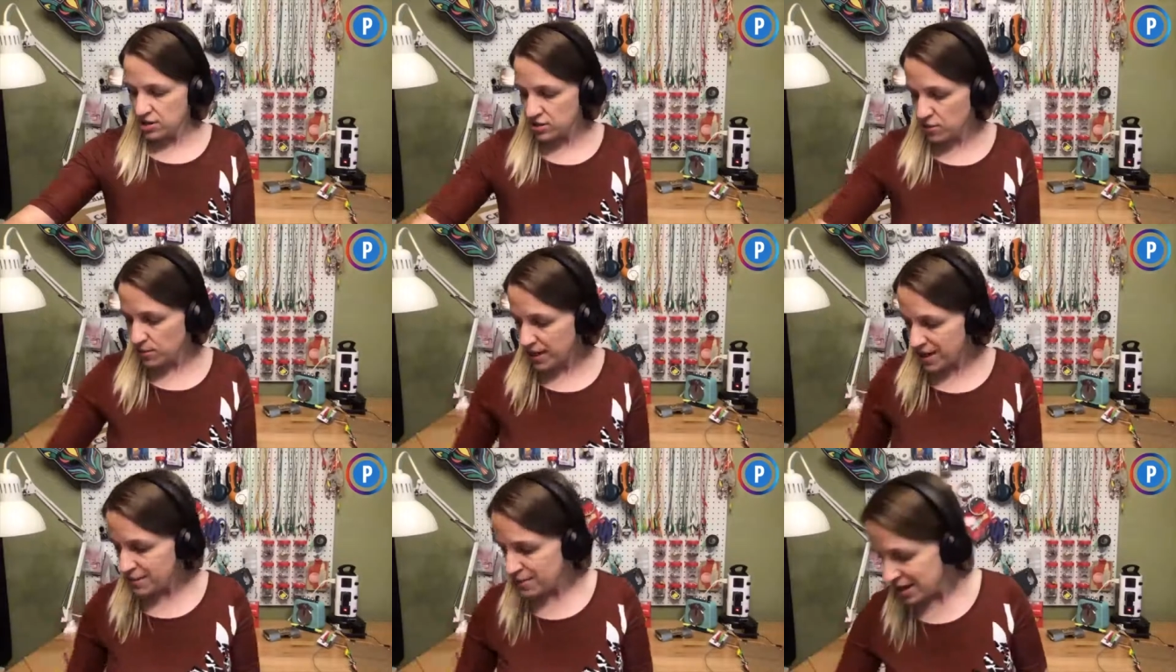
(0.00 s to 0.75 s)
So
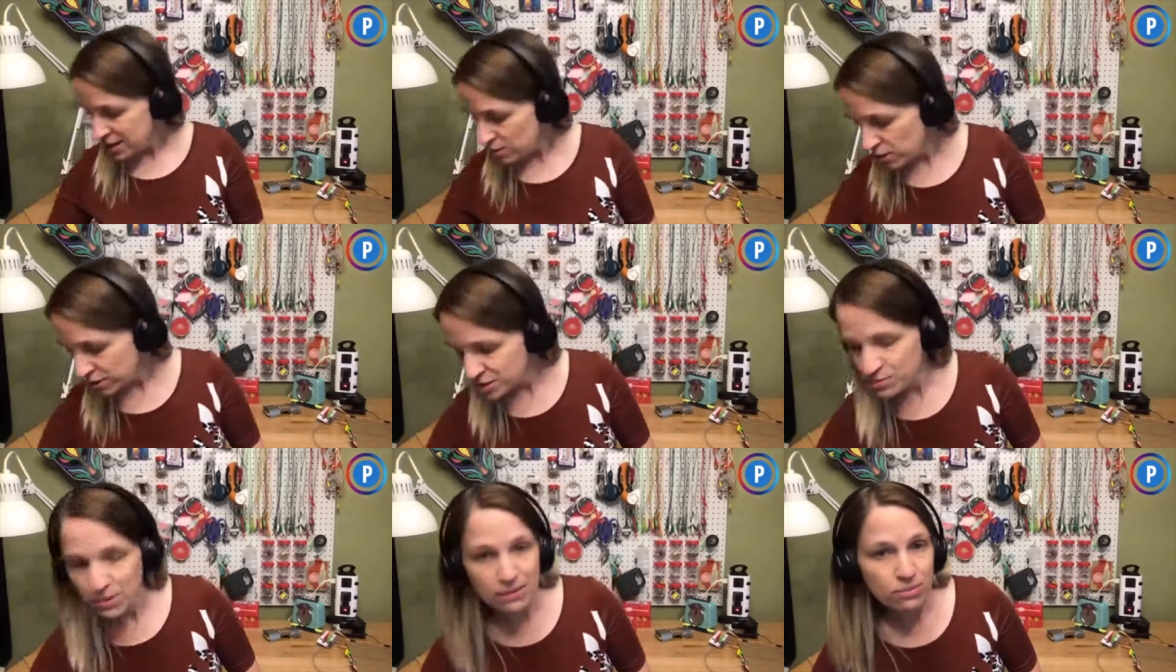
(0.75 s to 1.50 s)
Makey Makey works
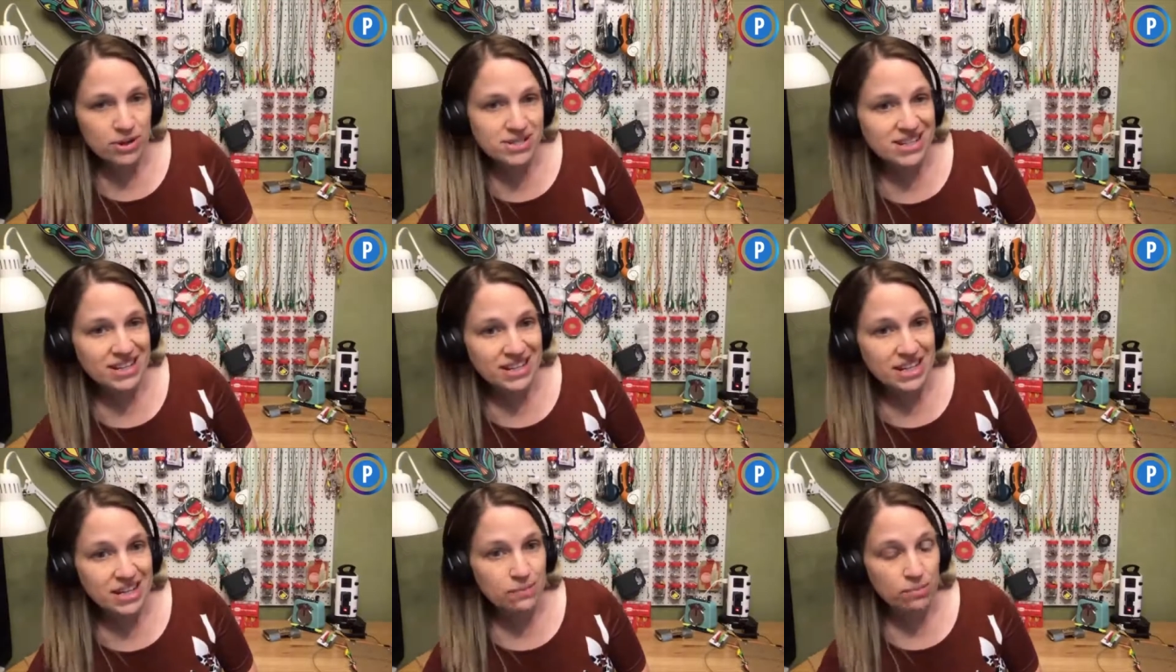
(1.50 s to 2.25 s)
by pressing a
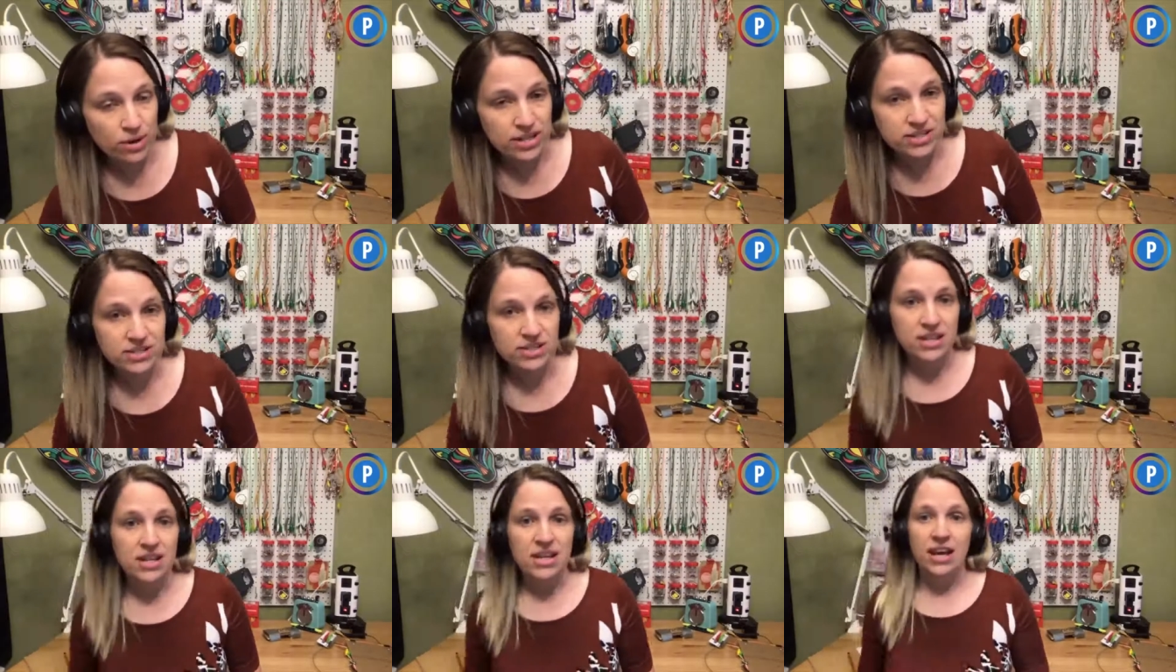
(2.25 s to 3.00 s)
key press
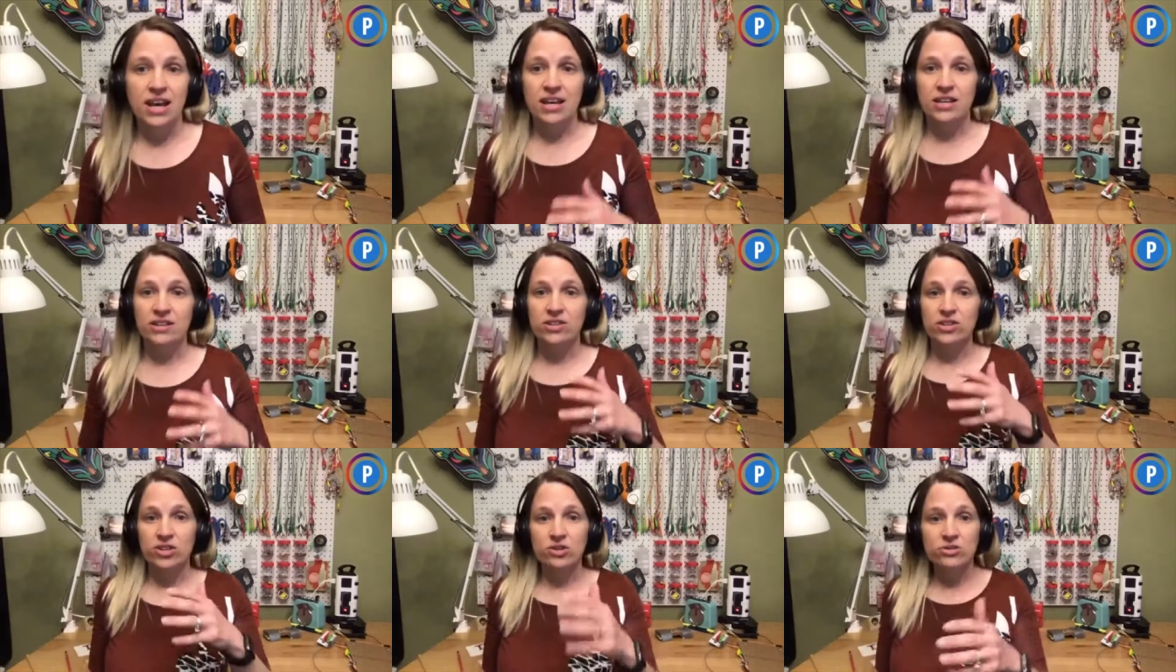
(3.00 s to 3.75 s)
and
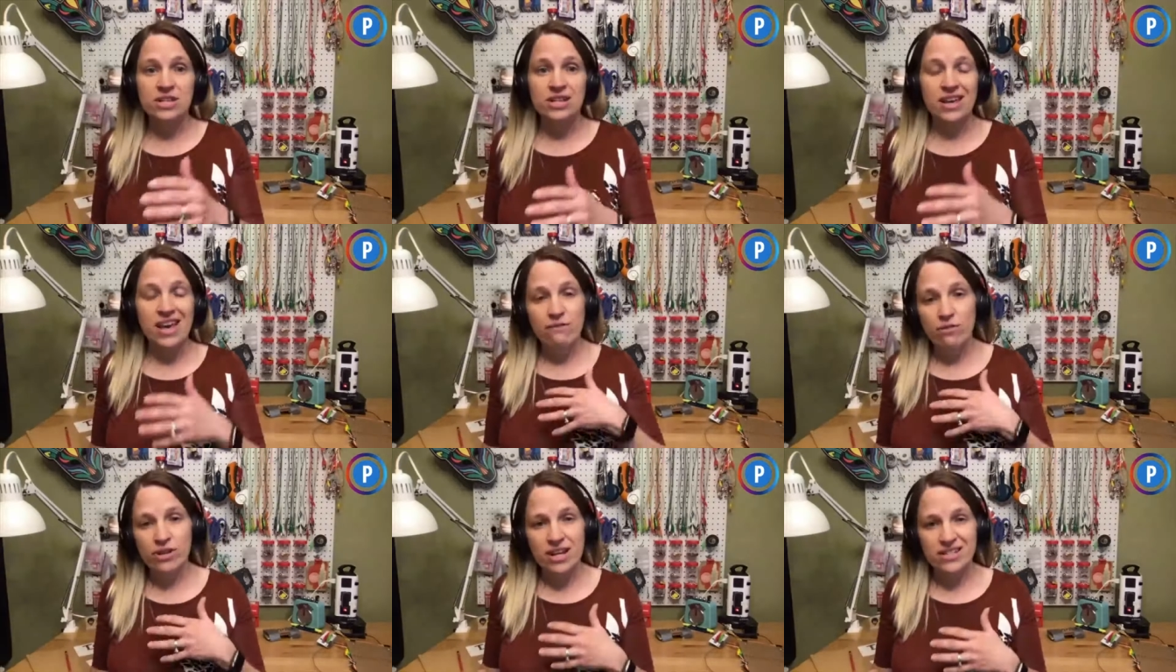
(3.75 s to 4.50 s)
using
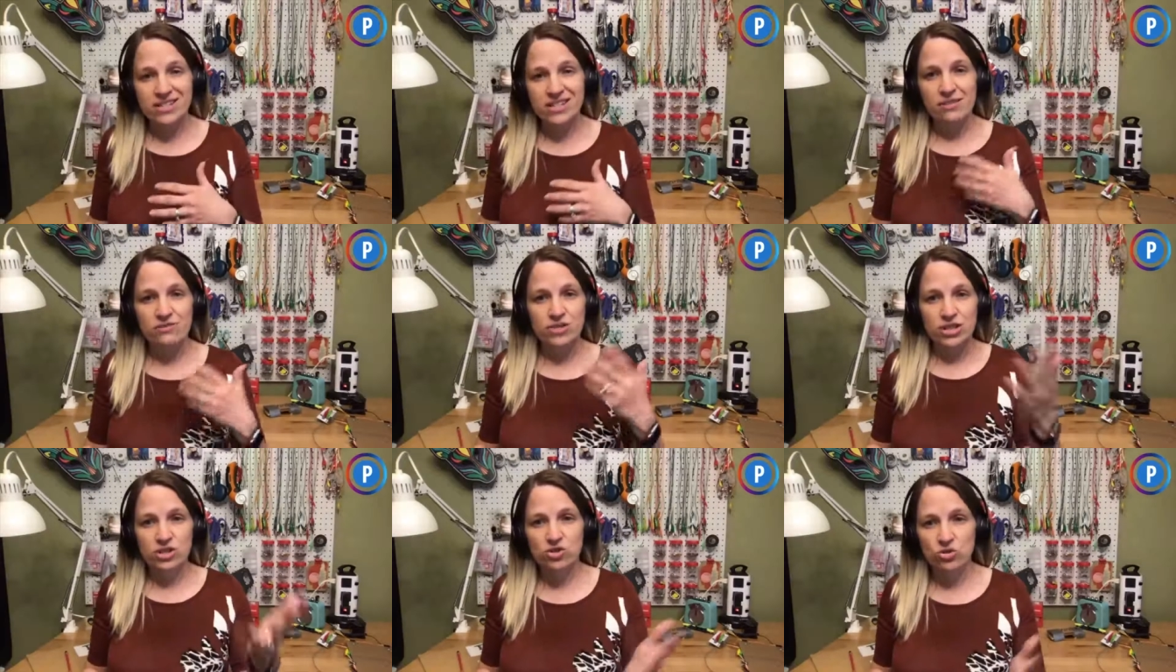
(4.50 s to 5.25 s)
everyday stuff
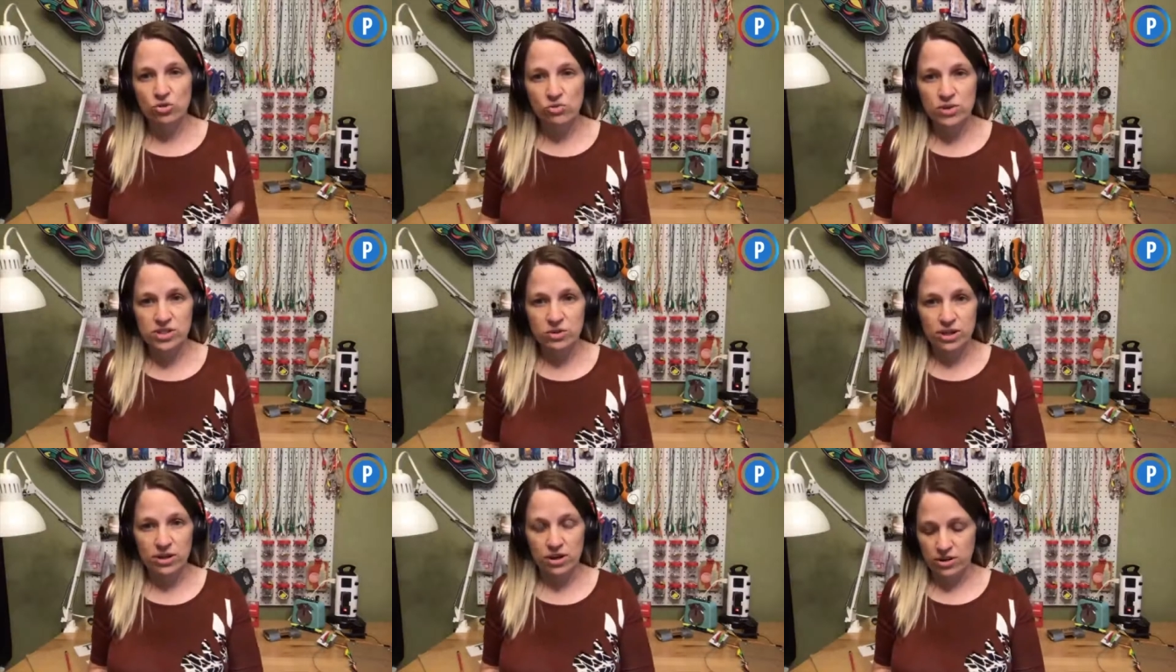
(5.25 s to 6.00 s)
to control what's
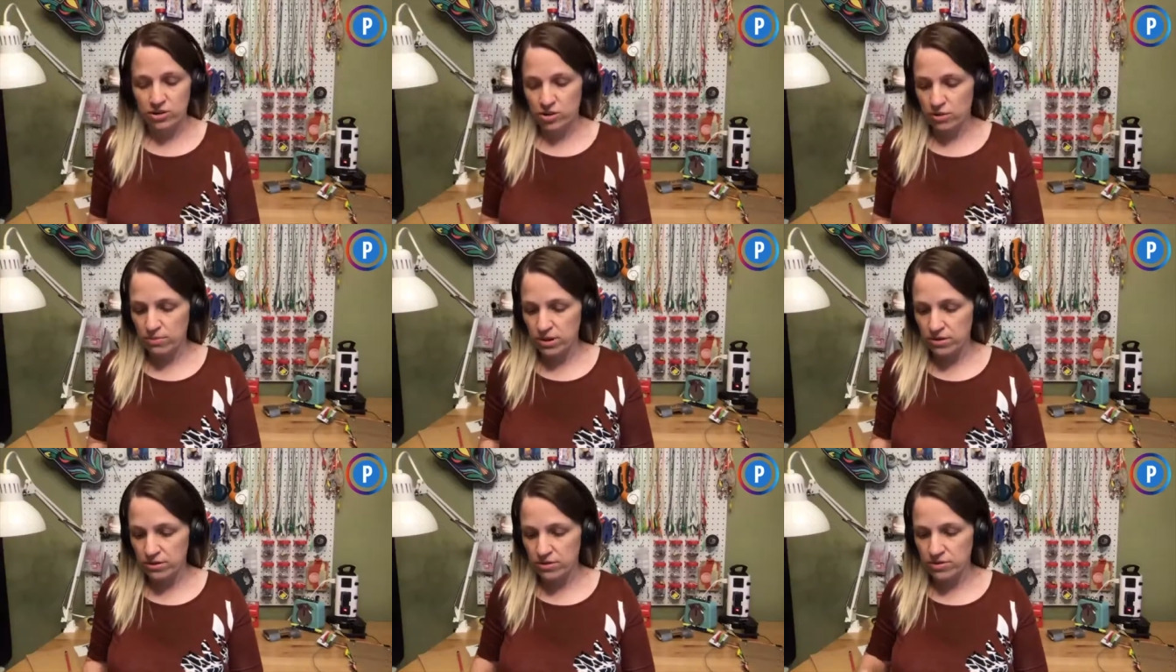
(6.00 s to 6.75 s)
going on your computer.